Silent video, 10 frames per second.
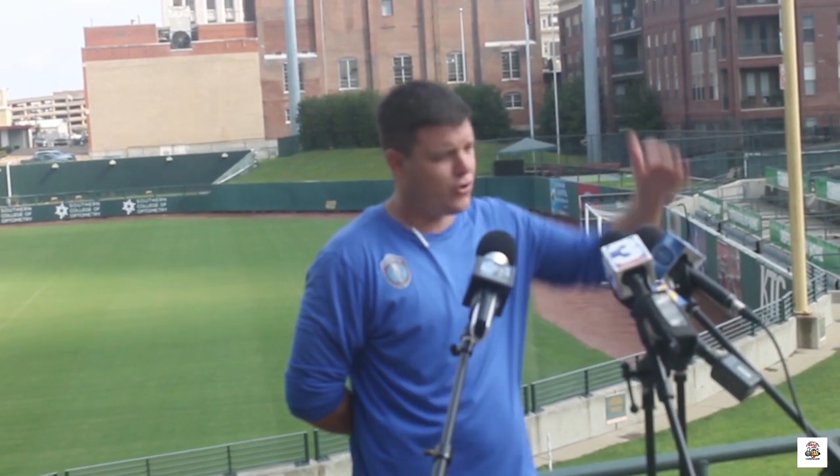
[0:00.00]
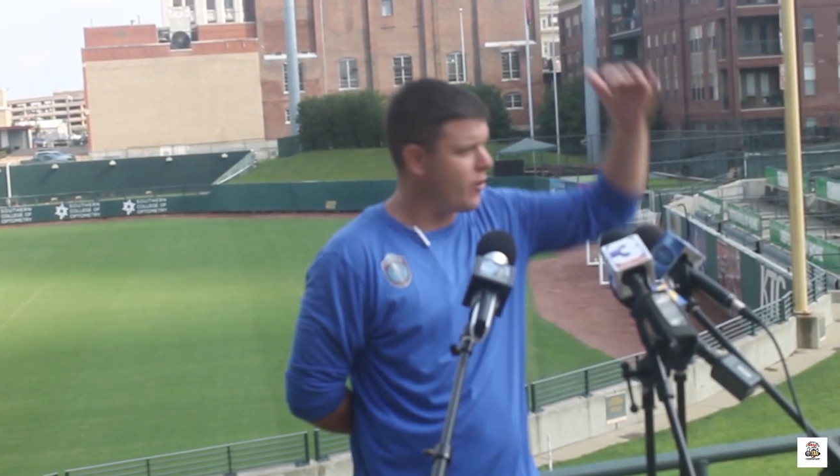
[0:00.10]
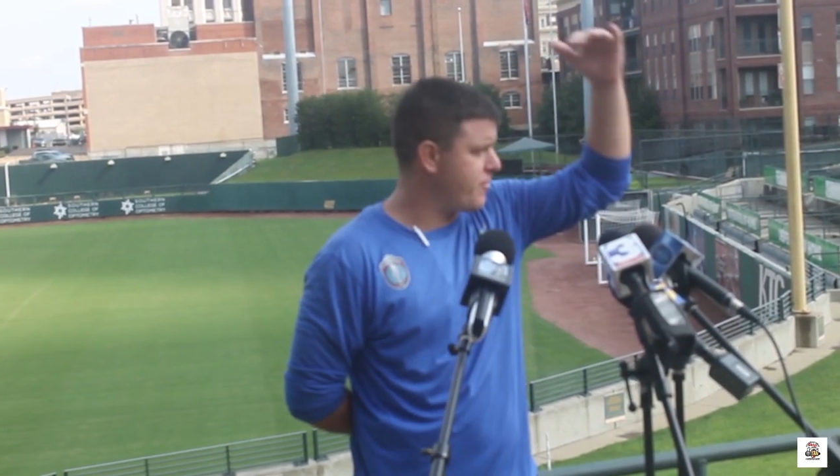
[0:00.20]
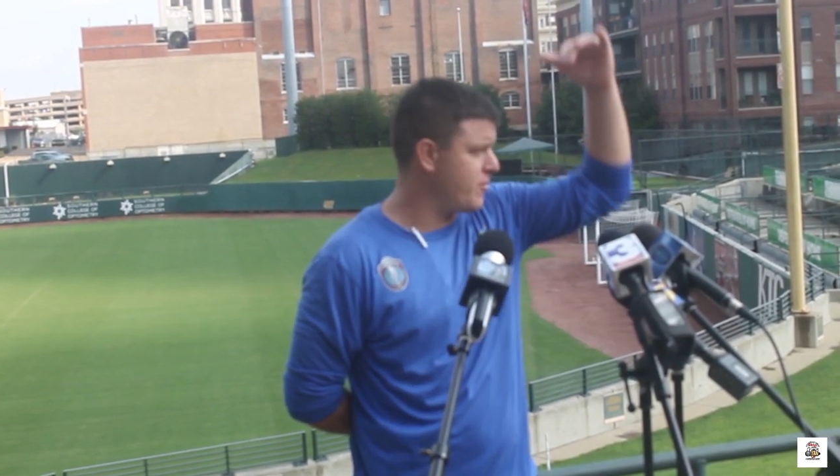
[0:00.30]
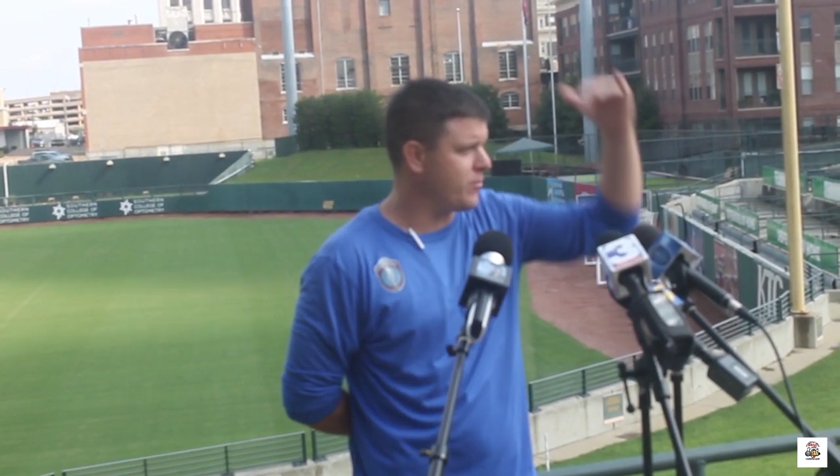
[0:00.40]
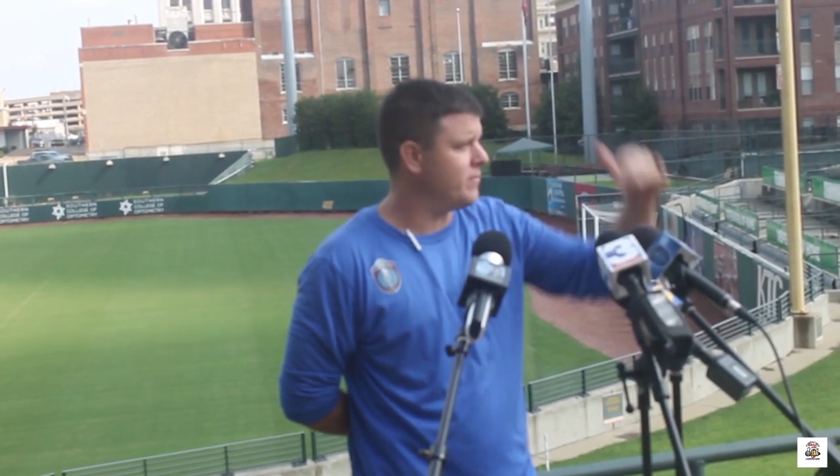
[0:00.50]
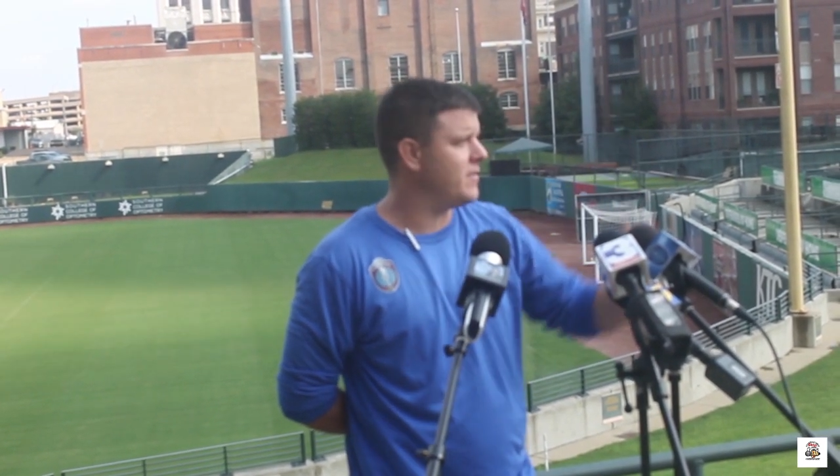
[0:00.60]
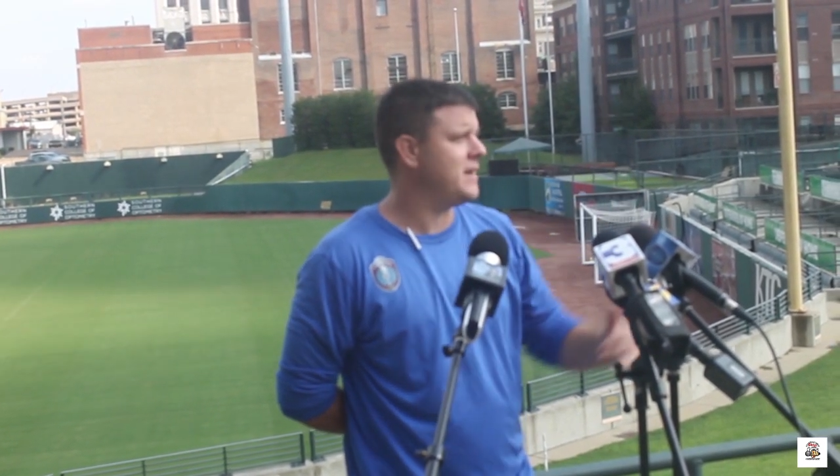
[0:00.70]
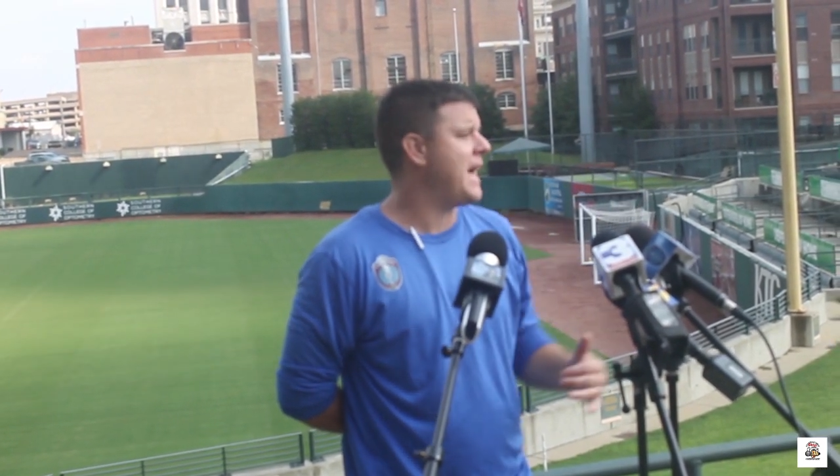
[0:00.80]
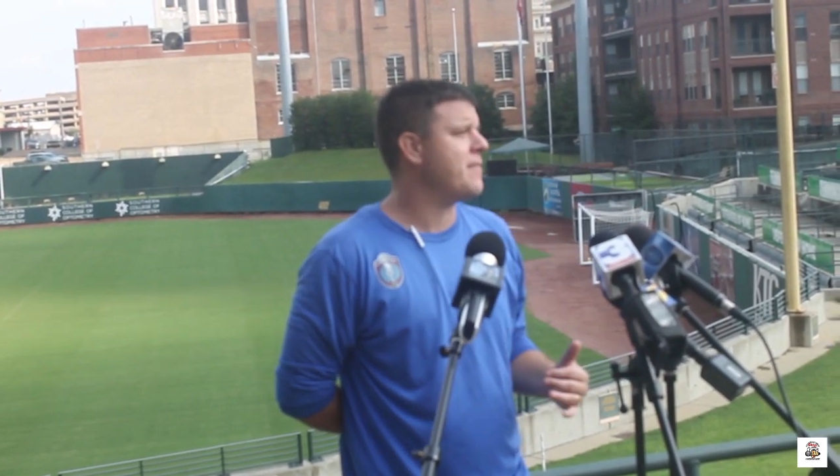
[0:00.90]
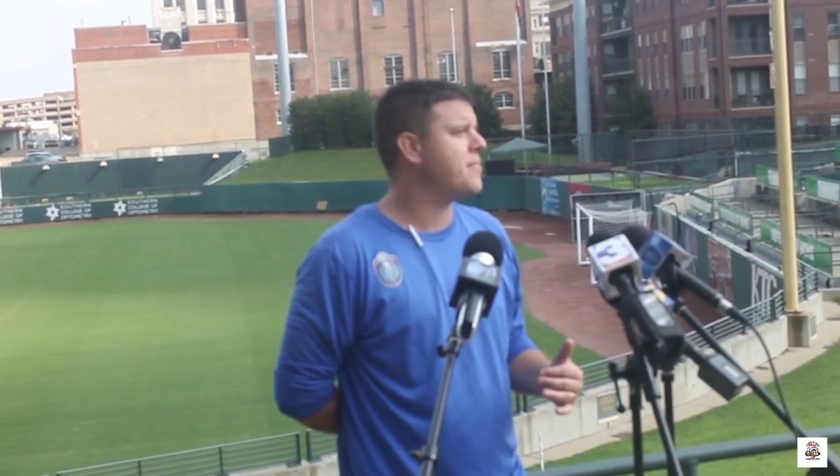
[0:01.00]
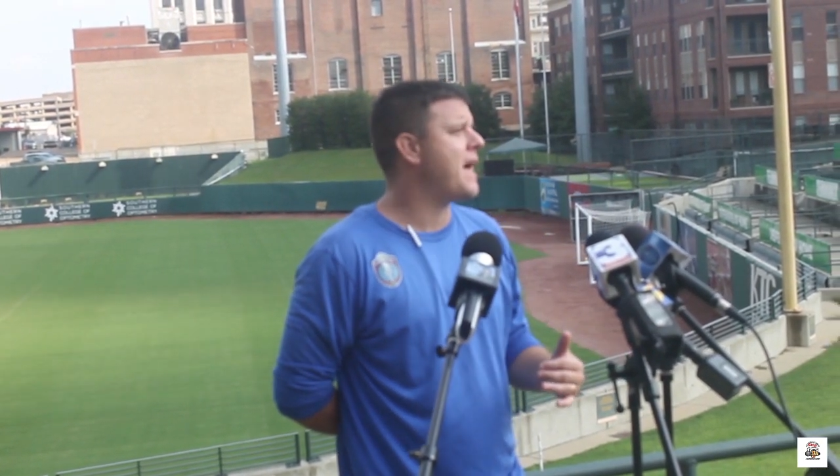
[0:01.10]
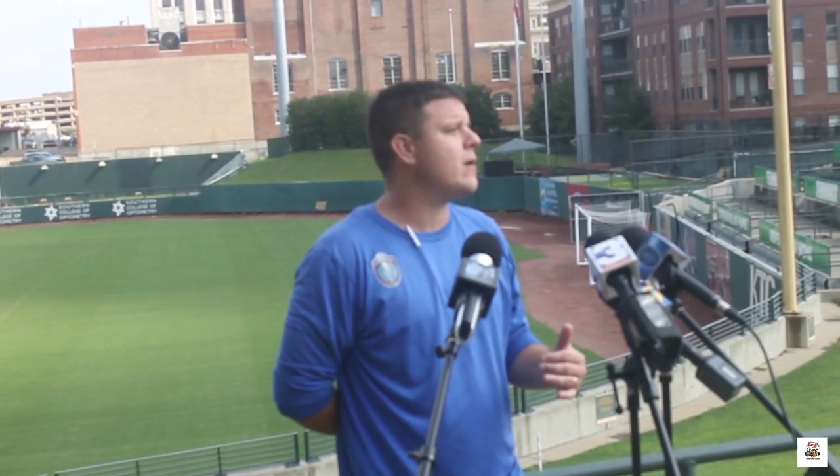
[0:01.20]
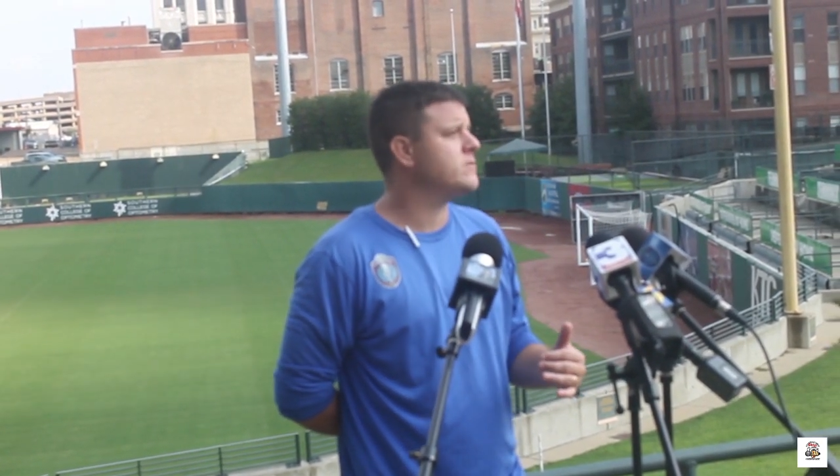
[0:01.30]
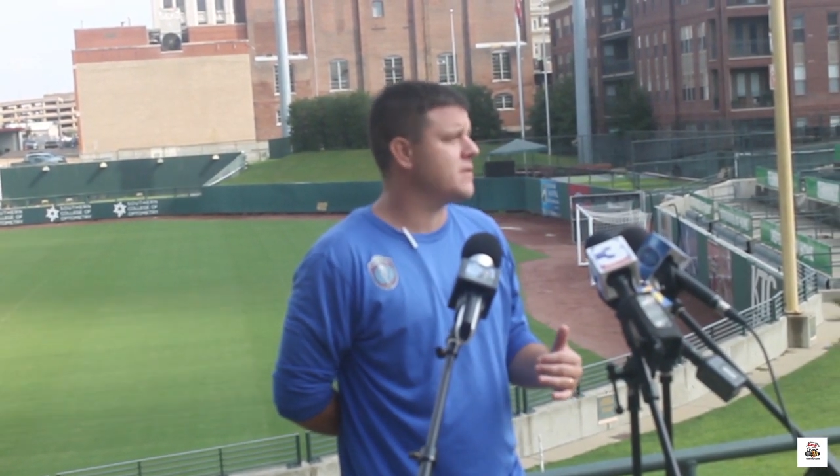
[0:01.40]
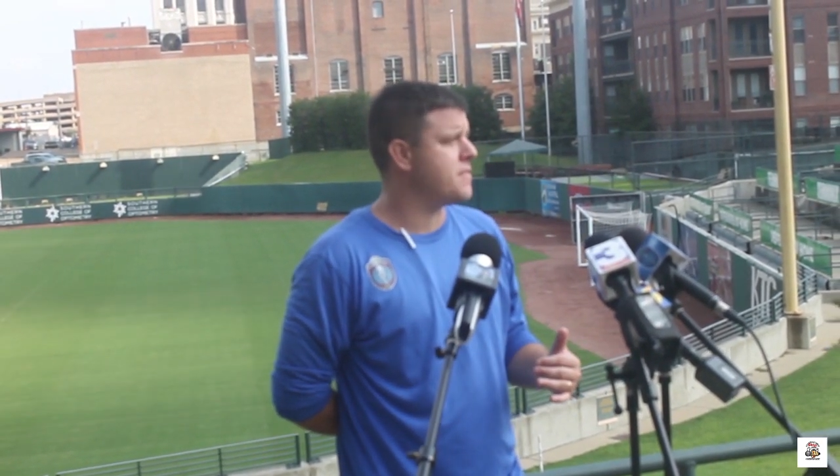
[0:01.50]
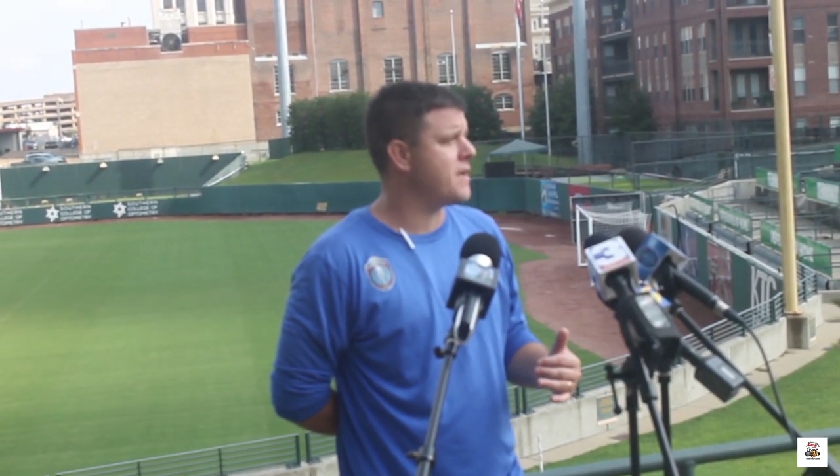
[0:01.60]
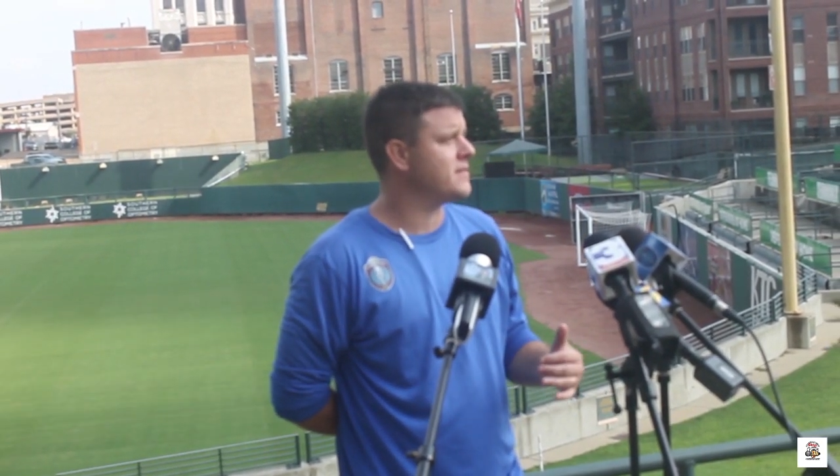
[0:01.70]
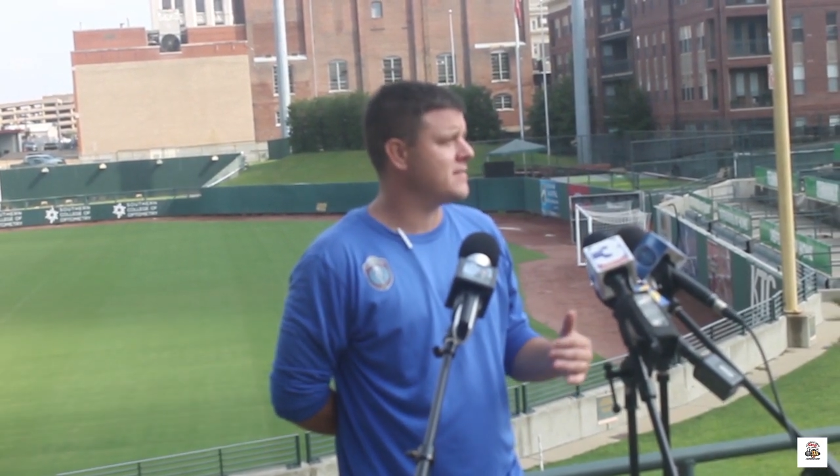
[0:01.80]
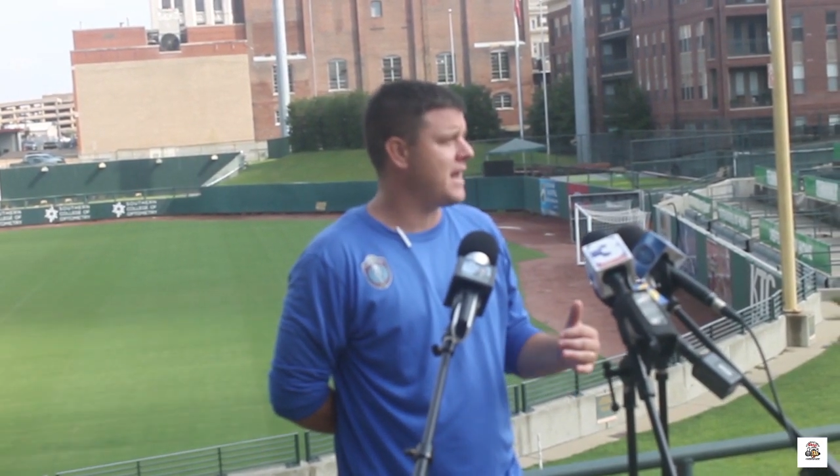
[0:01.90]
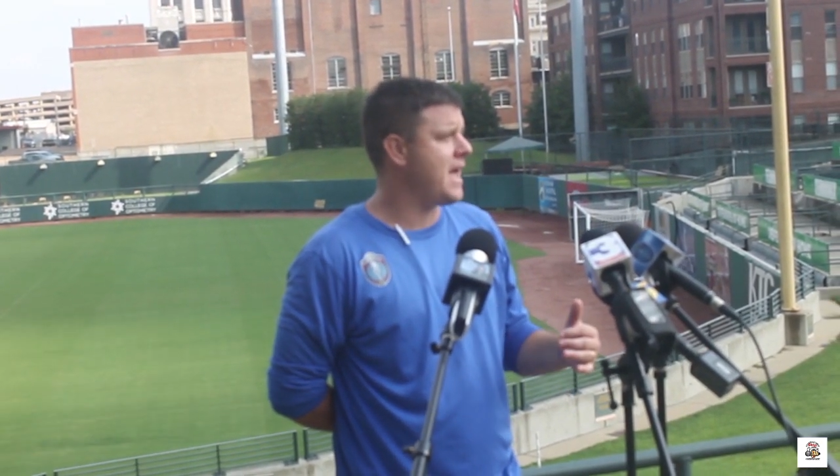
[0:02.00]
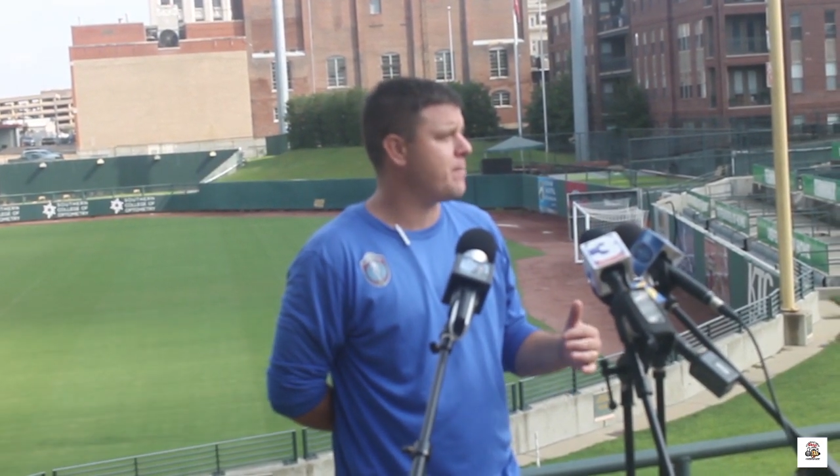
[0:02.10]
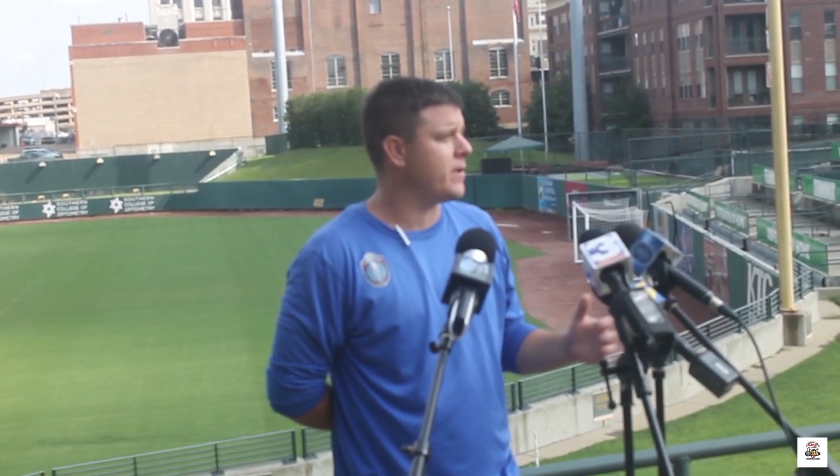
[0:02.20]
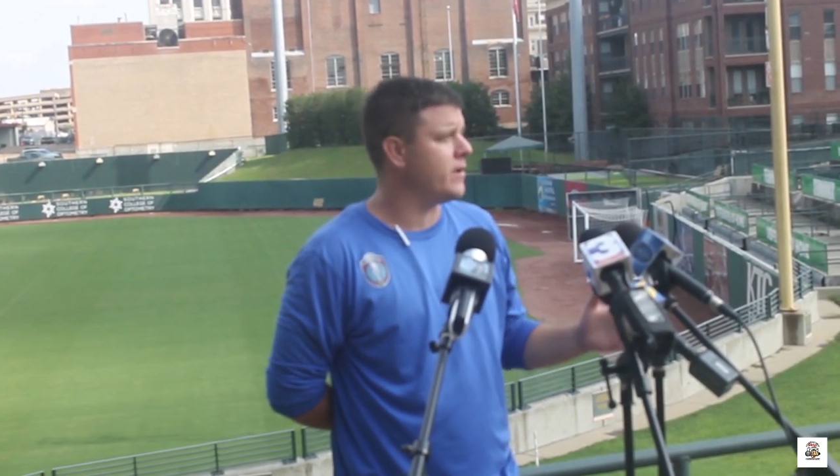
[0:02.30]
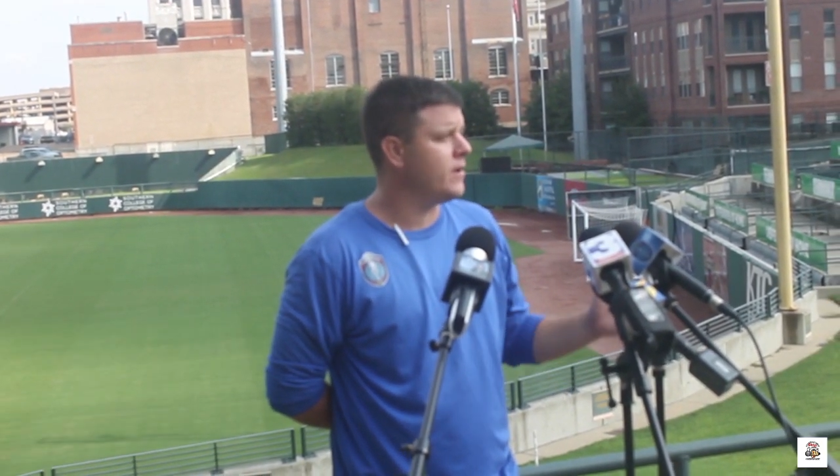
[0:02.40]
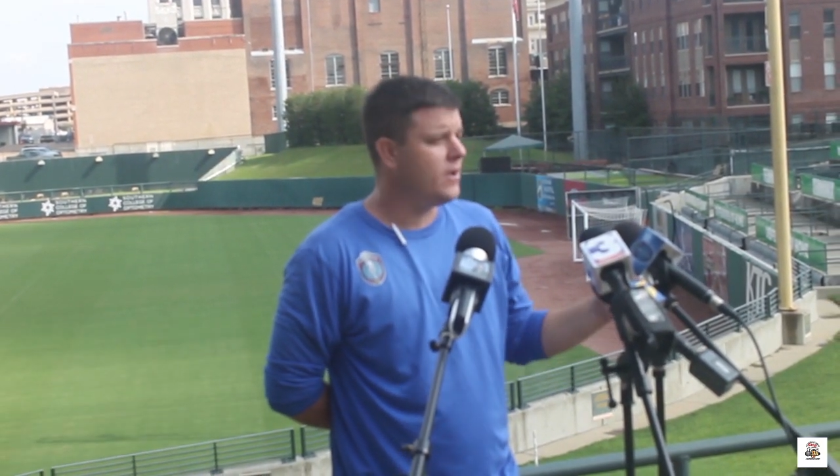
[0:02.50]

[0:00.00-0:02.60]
You go through 9,000 things that happen